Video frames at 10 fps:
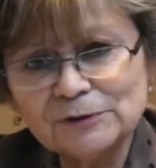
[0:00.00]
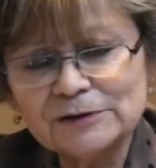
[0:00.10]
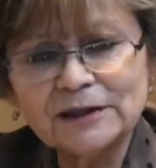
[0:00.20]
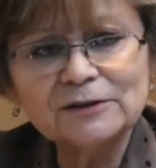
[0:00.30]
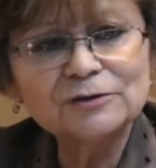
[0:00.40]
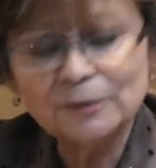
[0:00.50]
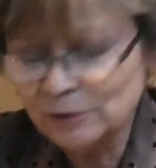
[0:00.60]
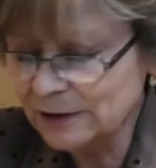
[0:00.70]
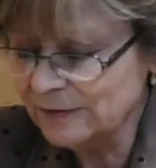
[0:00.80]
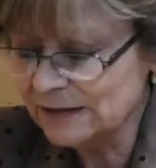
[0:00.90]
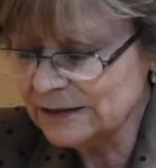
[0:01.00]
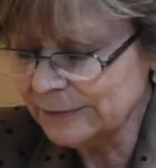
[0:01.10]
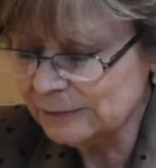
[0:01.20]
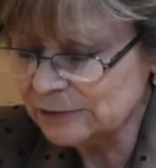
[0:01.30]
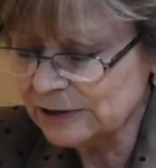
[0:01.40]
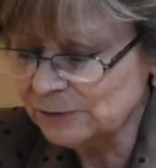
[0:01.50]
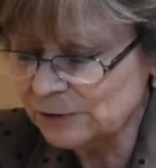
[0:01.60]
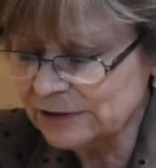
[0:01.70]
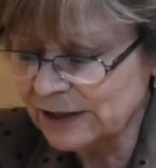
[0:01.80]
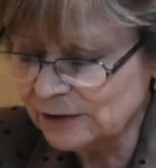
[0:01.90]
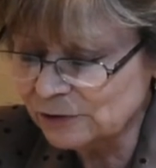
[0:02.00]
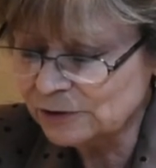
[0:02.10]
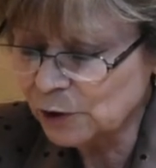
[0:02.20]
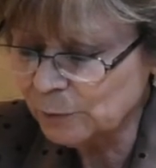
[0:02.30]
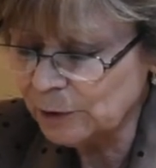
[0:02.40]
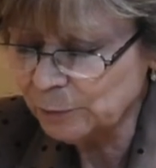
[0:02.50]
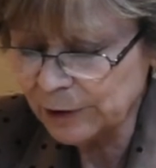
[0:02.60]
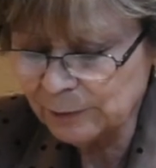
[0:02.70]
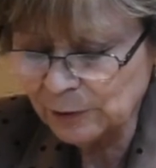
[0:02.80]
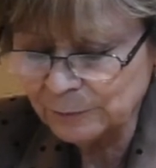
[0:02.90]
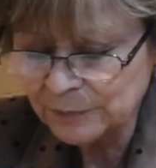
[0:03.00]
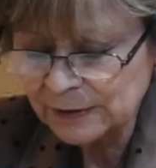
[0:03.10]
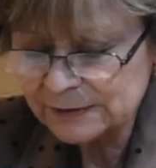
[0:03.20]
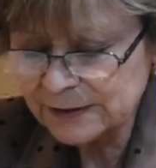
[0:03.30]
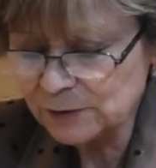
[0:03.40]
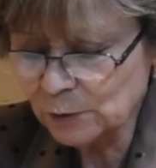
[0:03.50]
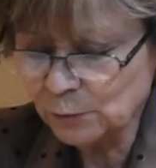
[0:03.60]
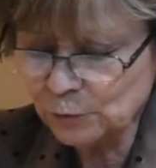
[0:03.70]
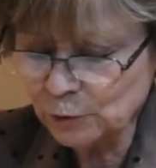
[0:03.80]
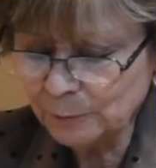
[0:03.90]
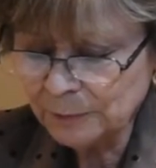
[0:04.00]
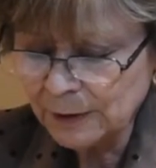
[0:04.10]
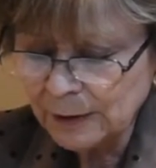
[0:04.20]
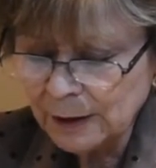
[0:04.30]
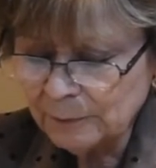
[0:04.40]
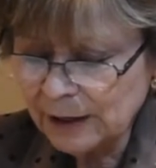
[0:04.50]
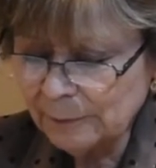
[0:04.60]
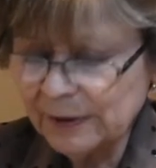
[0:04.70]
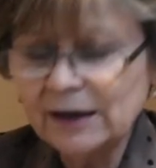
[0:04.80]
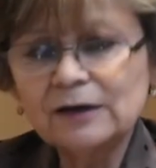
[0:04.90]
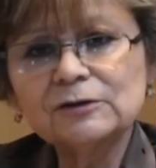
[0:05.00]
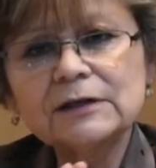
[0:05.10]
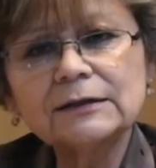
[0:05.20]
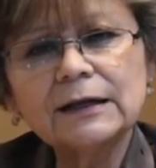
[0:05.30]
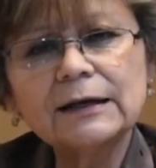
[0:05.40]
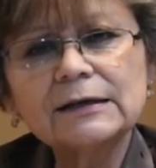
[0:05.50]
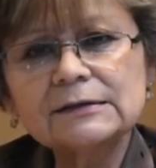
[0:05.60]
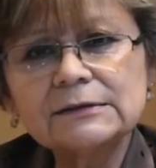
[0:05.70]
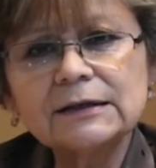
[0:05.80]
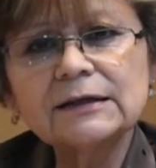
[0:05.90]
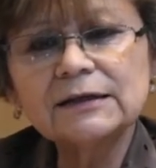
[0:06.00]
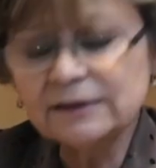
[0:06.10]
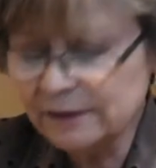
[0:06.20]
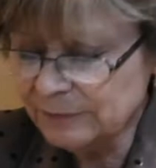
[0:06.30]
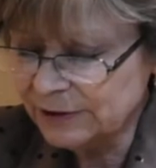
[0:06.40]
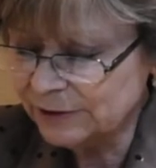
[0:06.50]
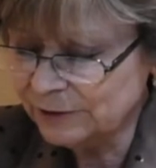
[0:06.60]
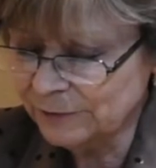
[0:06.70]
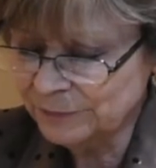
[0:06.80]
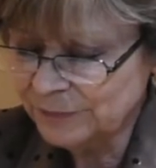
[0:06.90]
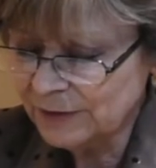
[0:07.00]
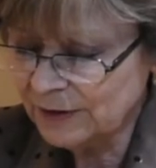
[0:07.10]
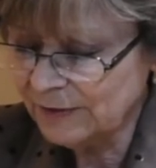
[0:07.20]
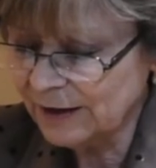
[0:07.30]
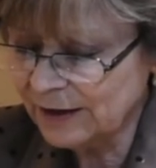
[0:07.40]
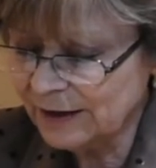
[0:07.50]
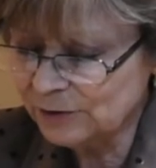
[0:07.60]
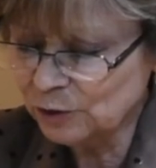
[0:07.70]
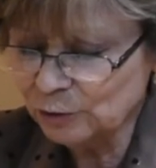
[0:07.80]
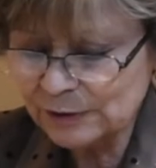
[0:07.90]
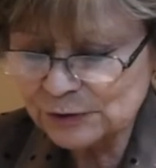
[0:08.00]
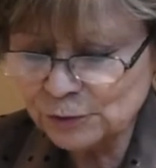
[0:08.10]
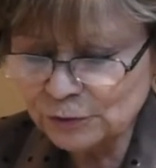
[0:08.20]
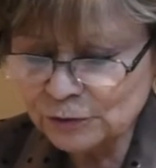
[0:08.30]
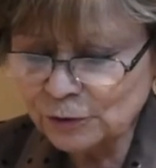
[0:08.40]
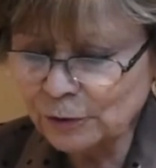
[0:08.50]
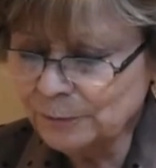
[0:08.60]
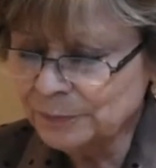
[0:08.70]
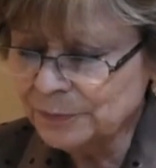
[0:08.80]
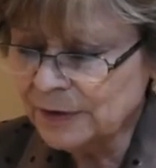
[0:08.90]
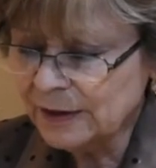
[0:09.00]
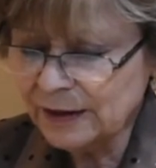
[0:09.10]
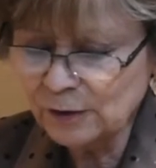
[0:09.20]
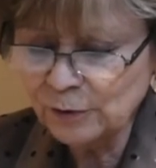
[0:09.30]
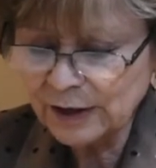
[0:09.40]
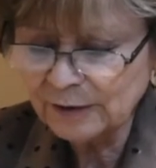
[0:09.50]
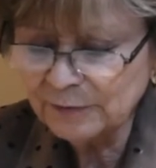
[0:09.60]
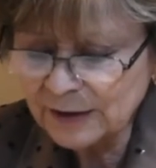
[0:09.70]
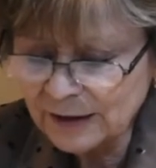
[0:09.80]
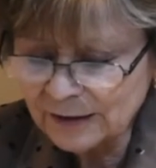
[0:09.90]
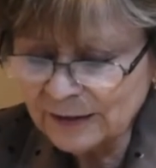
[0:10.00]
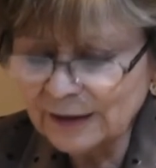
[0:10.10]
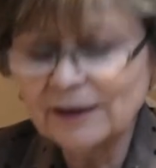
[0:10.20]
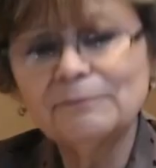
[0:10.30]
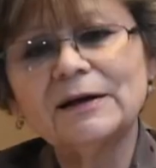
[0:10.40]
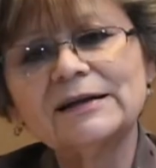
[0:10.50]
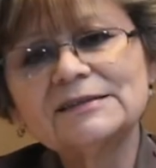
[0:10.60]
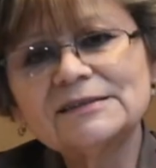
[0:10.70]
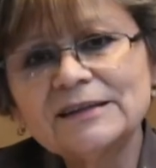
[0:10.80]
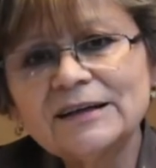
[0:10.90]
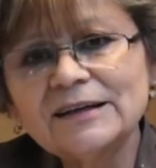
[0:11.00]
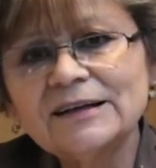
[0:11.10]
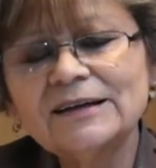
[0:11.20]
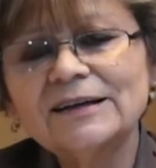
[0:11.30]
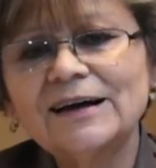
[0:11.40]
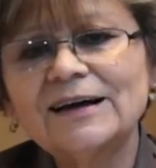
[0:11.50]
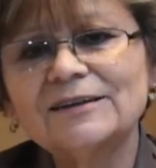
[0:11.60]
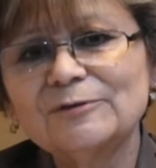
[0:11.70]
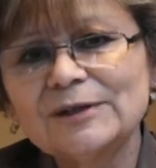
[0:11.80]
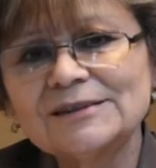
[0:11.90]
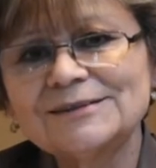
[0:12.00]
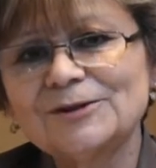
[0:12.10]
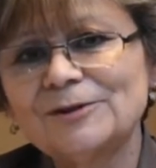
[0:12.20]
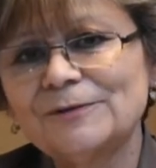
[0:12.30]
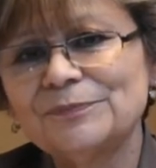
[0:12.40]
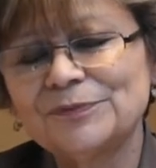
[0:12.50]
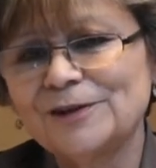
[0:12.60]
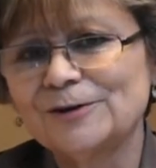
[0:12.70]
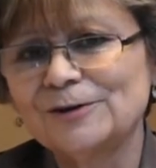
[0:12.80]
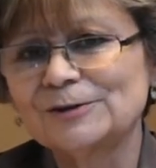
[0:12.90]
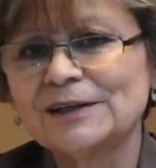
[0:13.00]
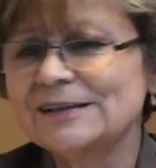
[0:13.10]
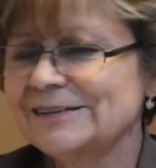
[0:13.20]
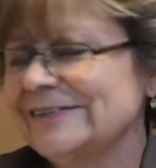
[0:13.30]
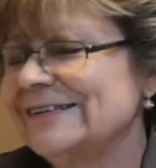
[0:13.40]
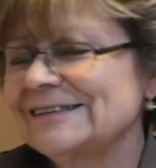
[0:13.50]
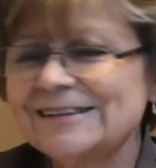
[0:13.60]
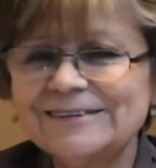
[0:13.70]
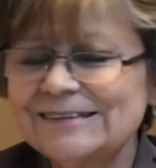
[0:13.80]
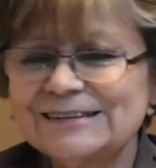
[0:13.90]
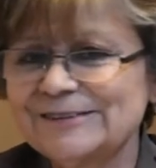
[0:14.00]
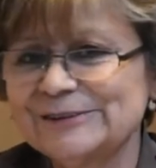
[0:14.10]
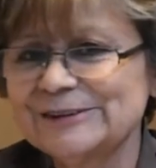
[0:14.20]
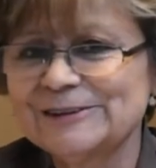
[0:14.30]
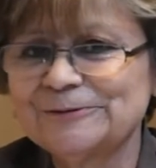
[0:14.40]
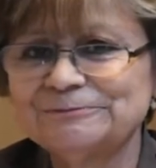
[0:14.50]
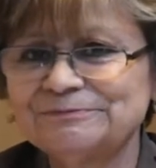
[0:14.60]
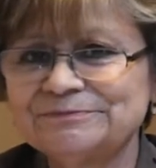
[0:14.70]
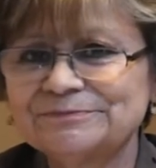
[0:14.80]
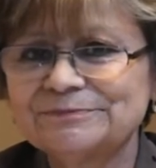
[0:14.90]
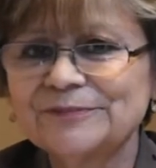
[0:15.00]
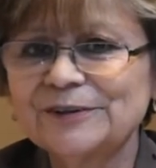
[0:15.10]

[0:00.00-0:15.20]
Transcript: all the leaders, we all should um, be of good courage as one along with all the people of God, to stop all the attacks of the enemy and let God do as He pleases. This is a beautiful